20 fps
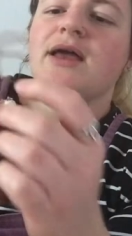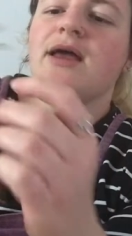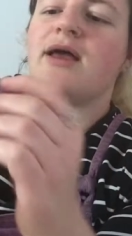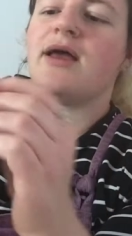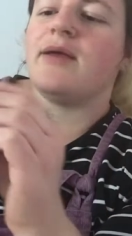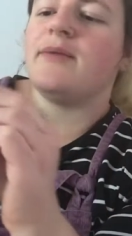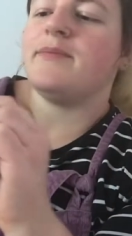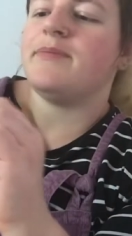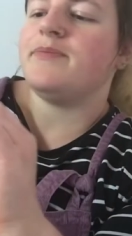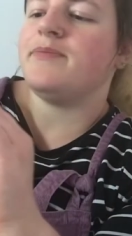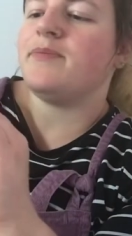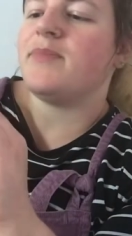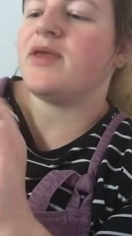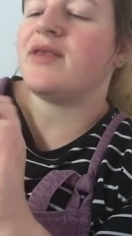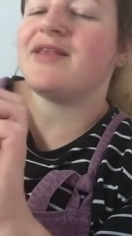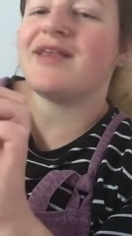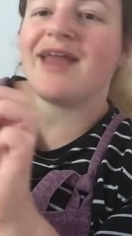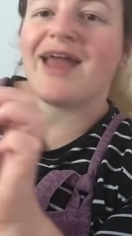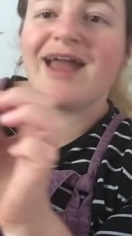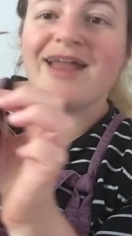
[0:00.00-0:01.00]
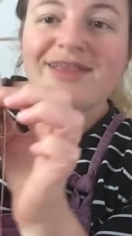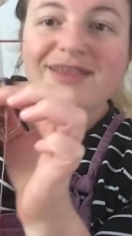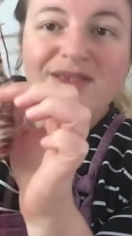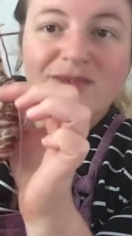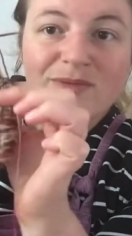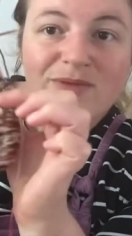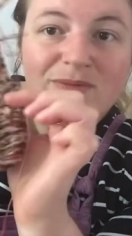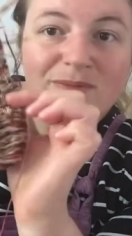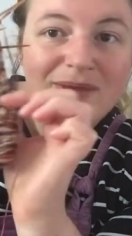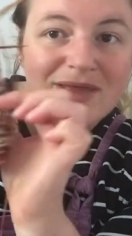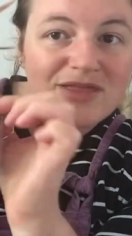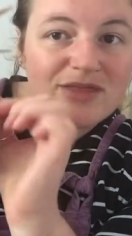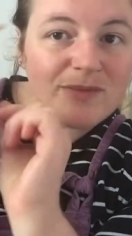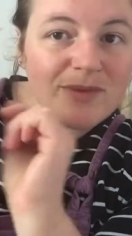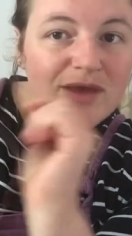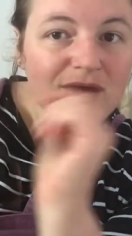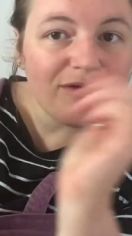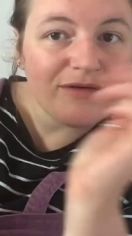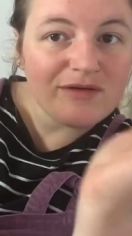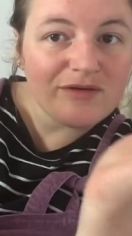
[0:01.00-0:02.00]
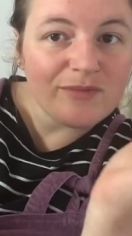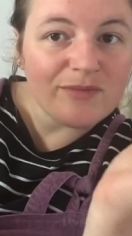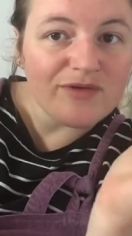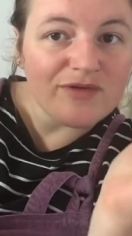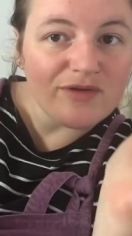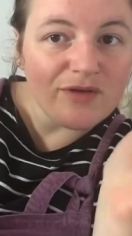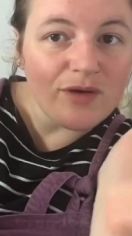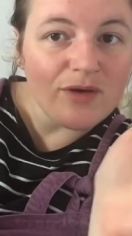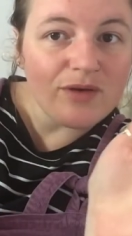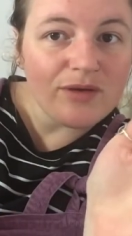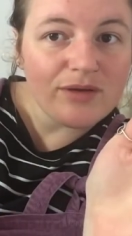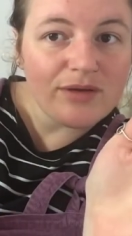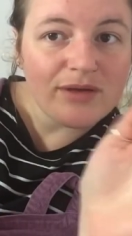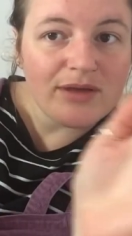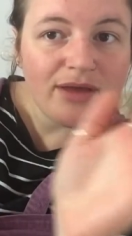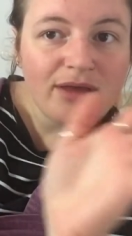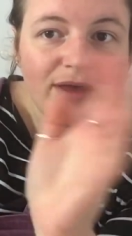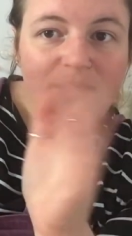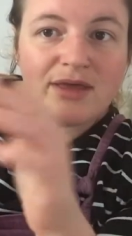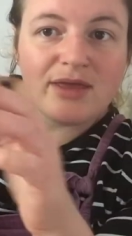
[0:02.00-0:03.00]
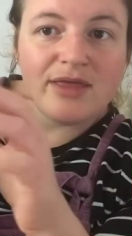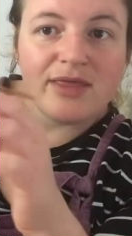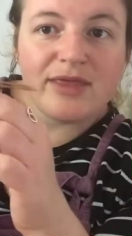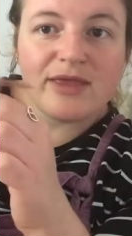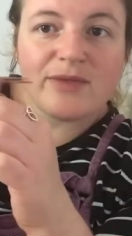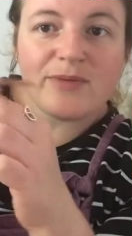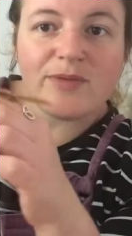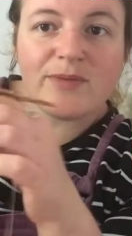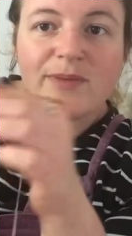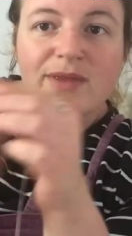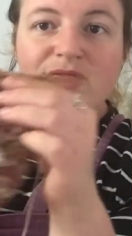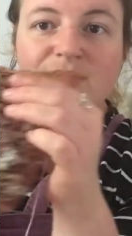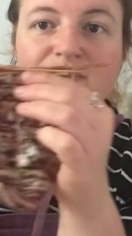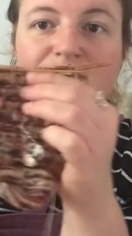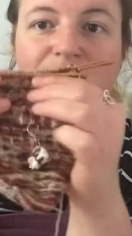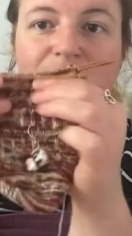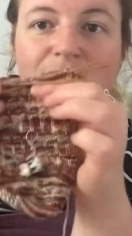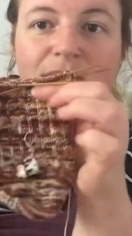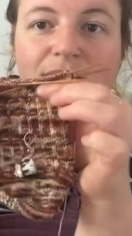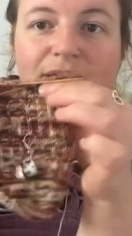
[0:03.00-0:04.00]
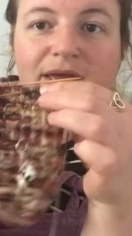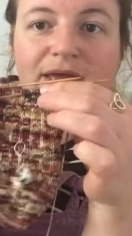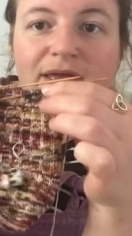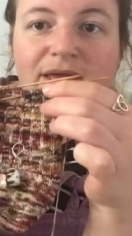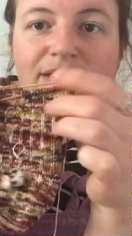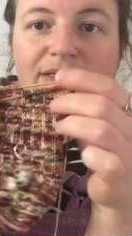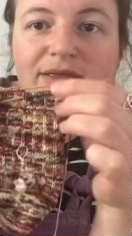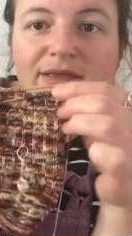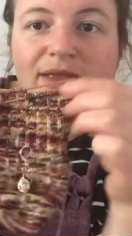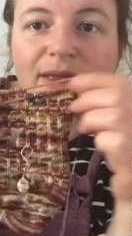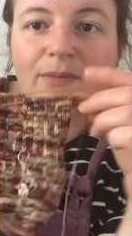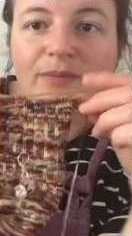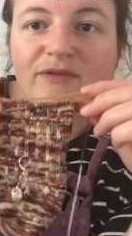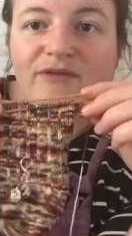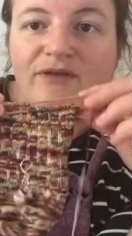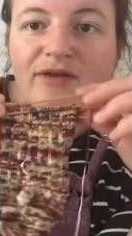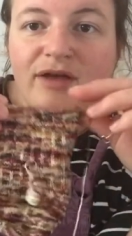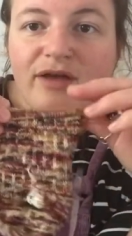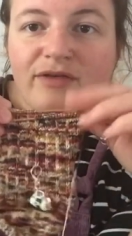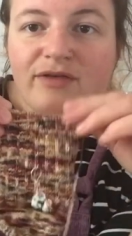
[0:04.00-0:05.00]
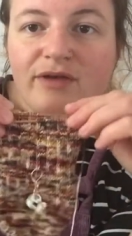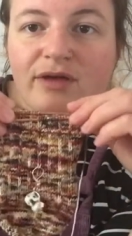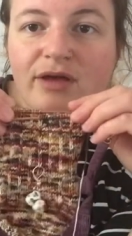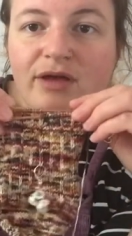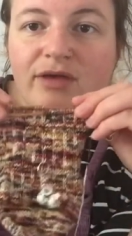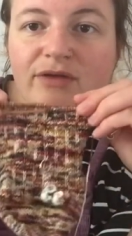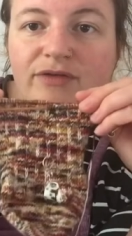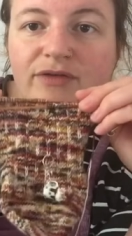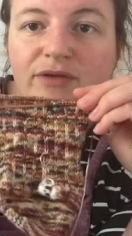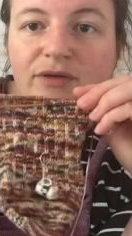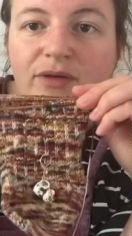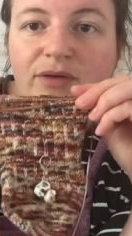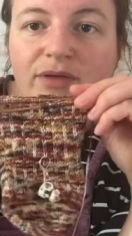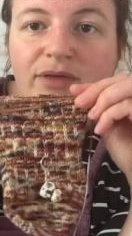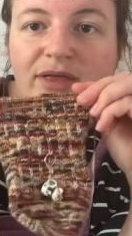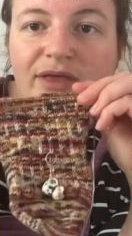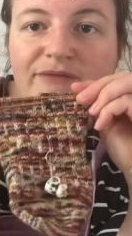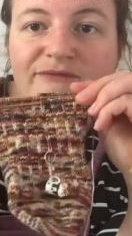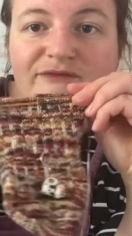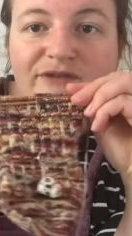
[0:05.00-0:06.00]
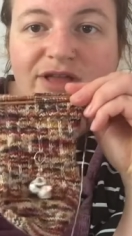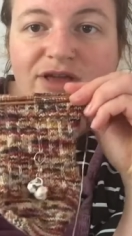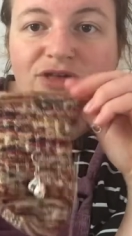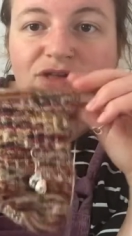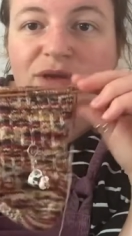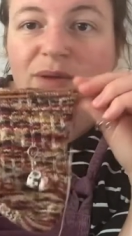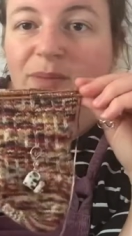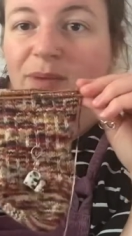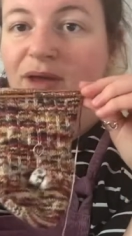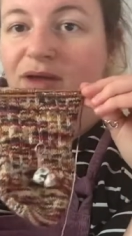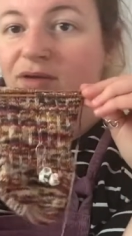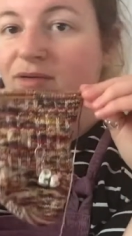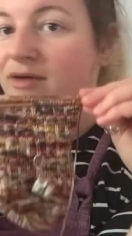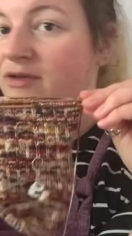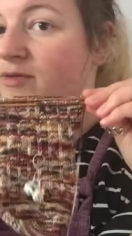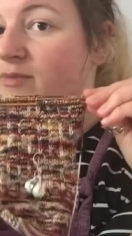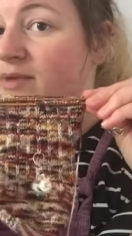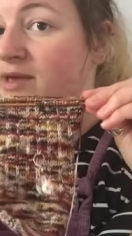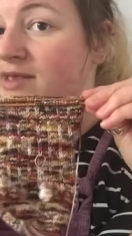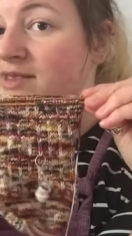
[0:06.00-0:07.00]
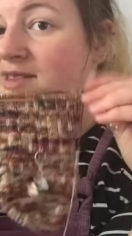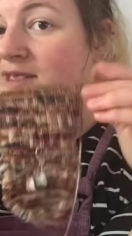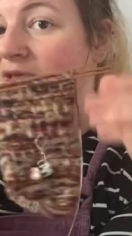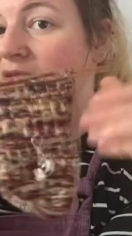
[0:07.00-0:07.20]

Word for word: Um, because again, this was meant to be a Christmas sock. This was meant to be my December 1st cast on, then finish it by Christmas.